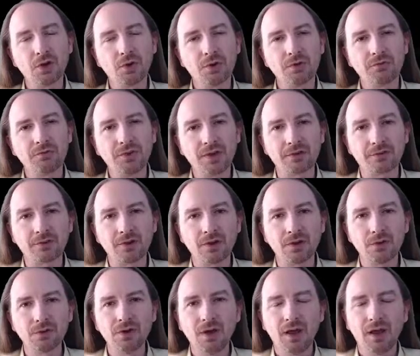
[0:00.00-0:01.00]
and VS
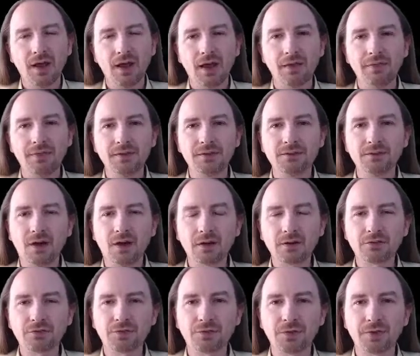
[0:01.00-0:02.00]
Code, and the
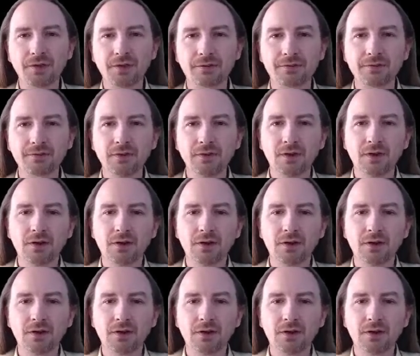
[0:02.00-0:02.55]
docs for this